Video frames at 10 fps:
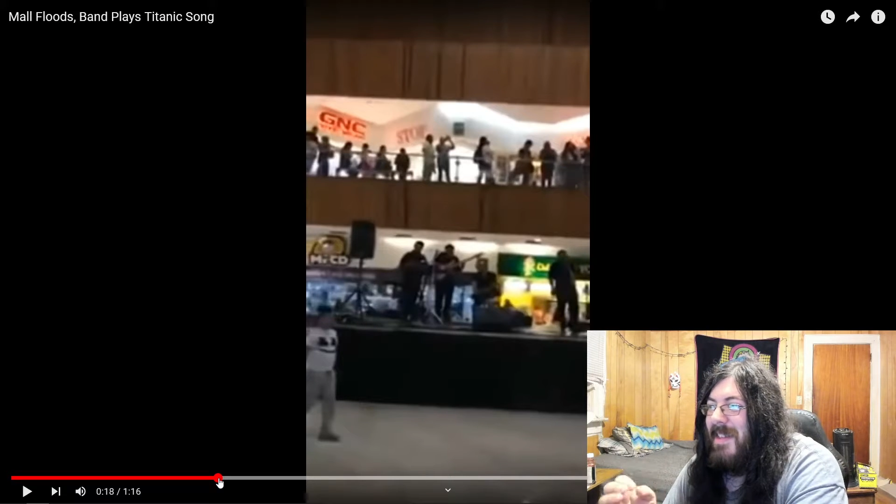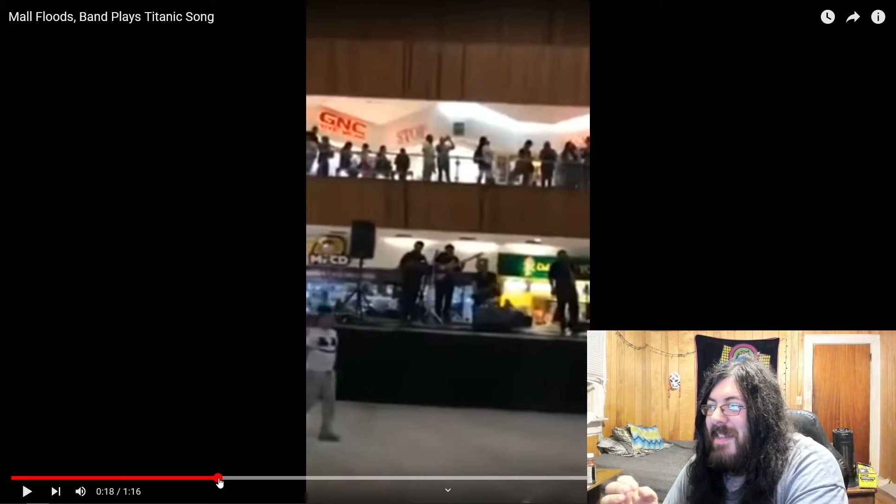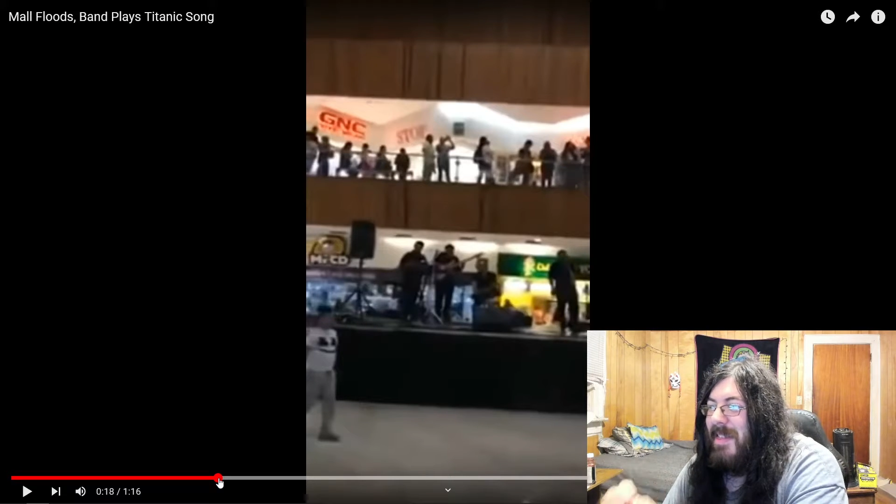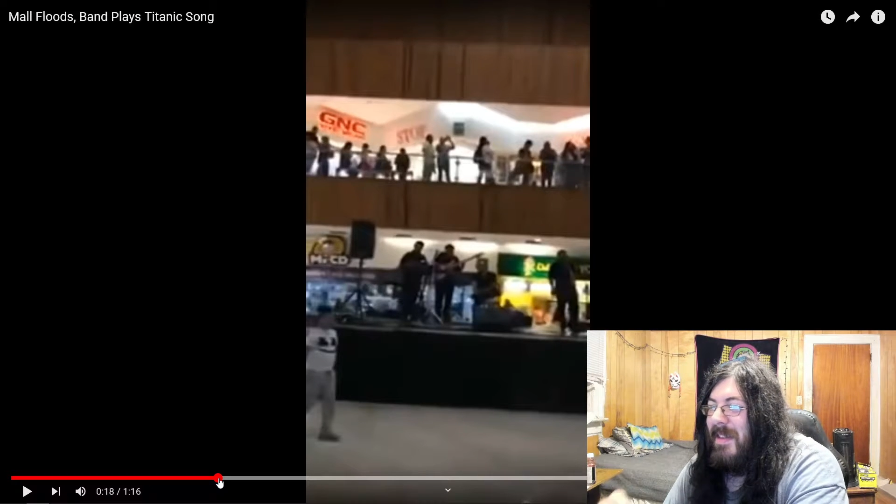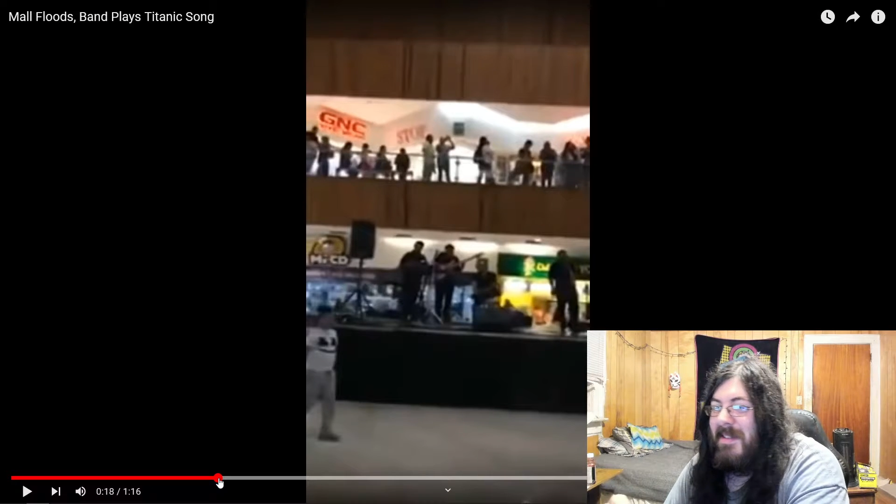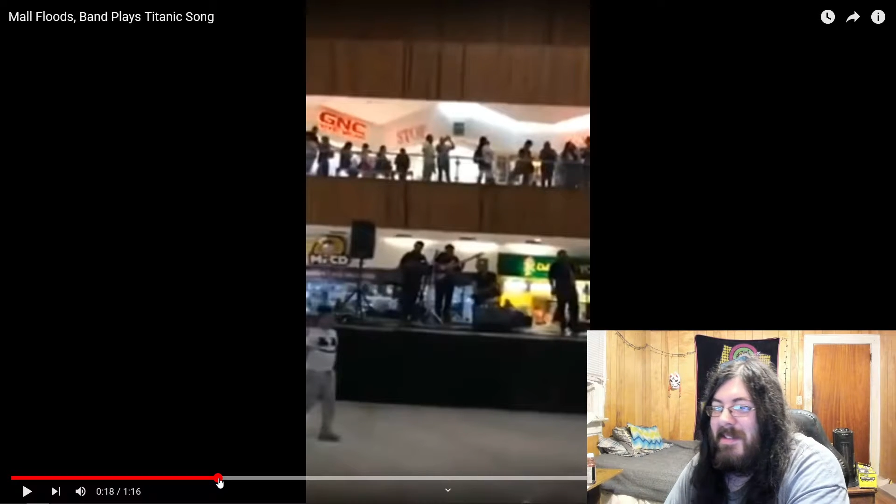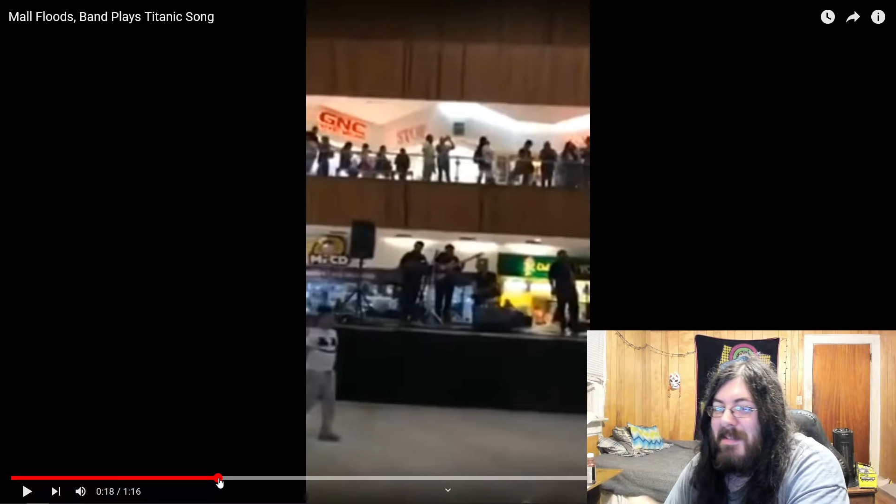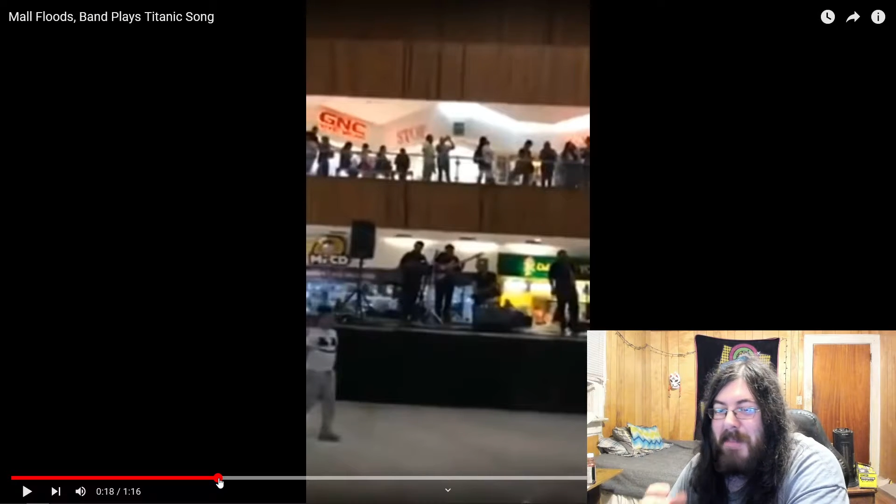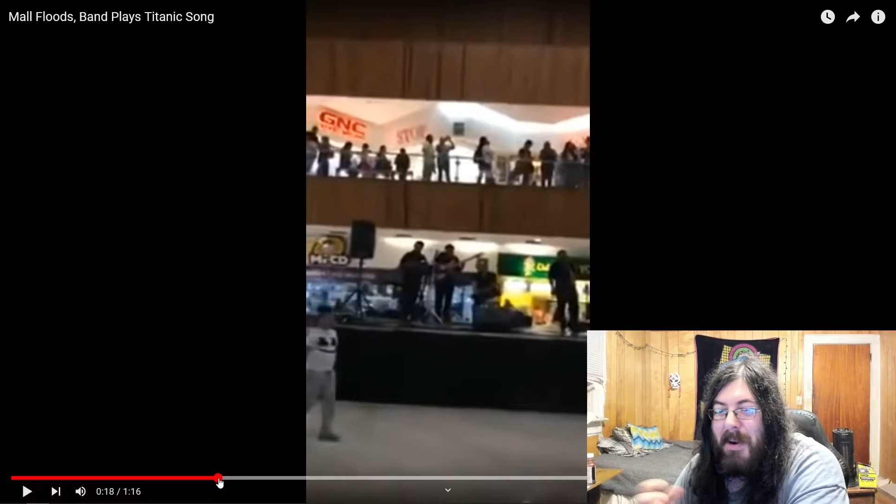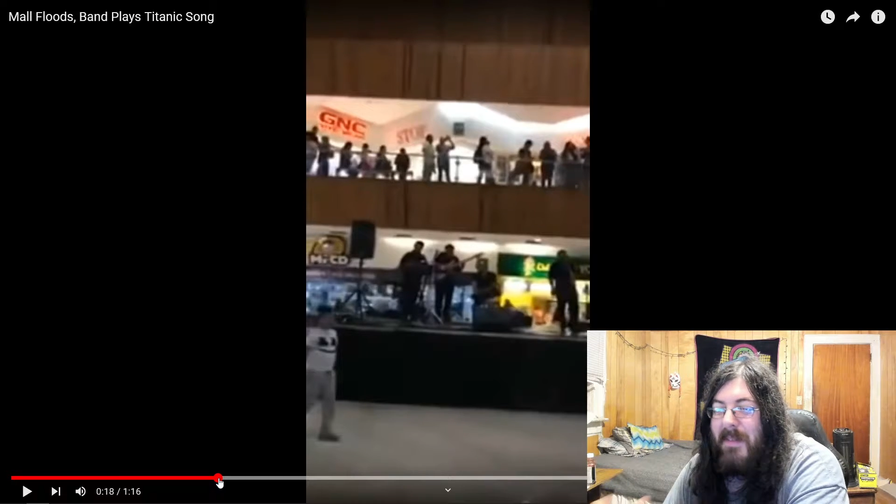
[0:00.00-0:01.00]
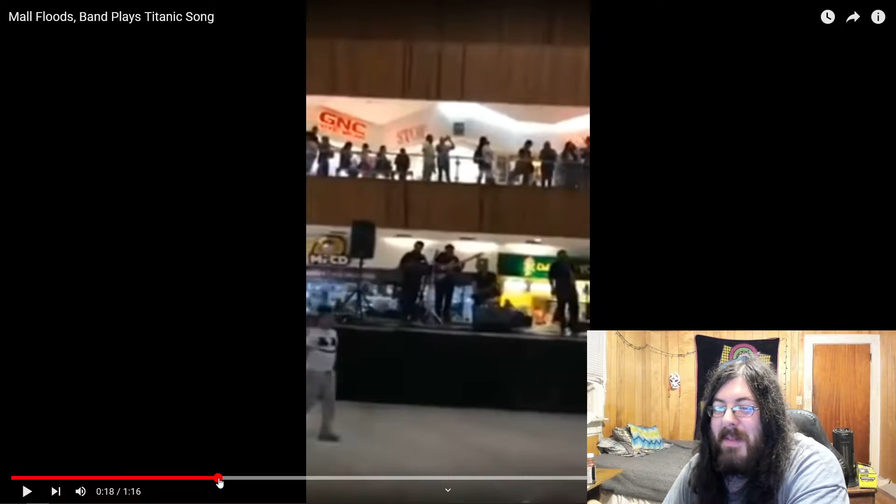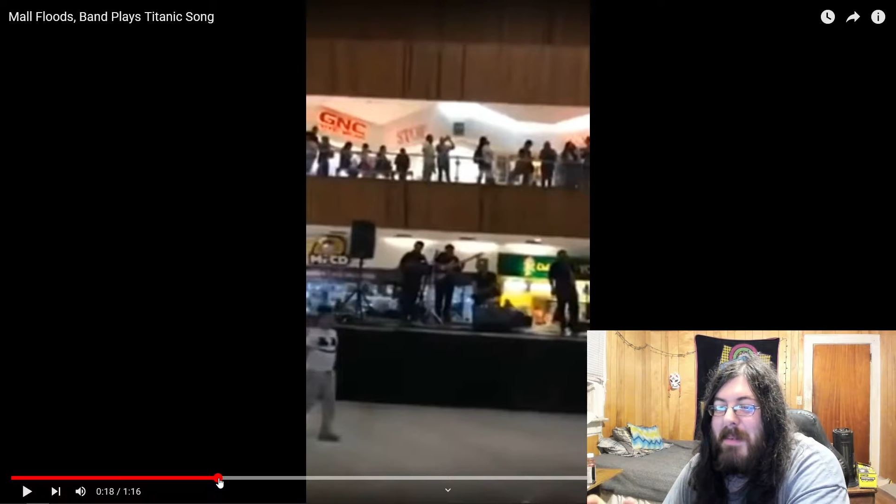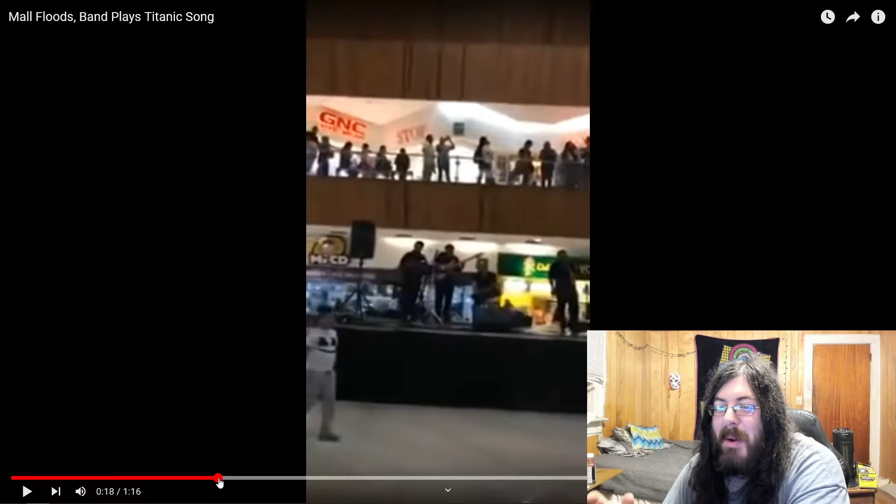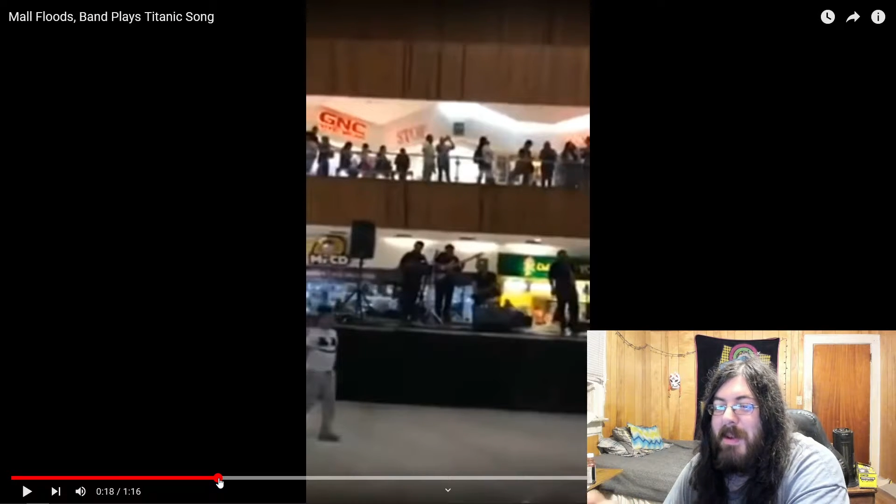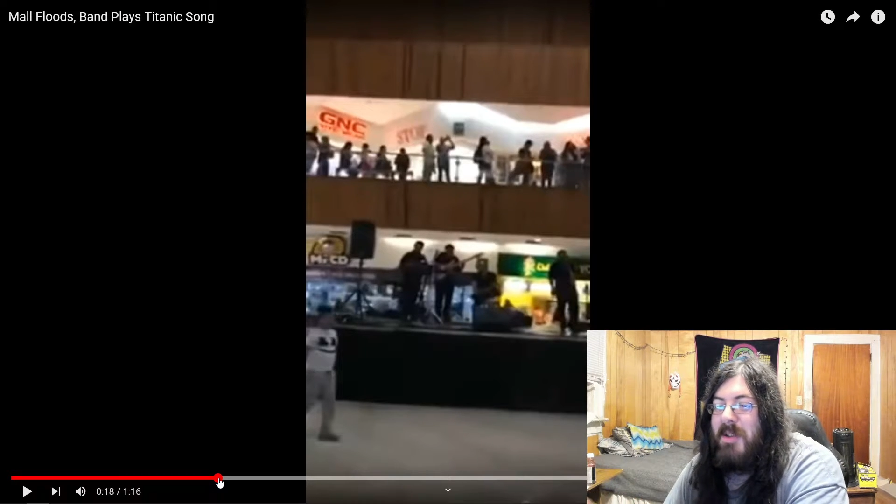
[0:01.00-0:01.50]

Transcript: the spur of the moment,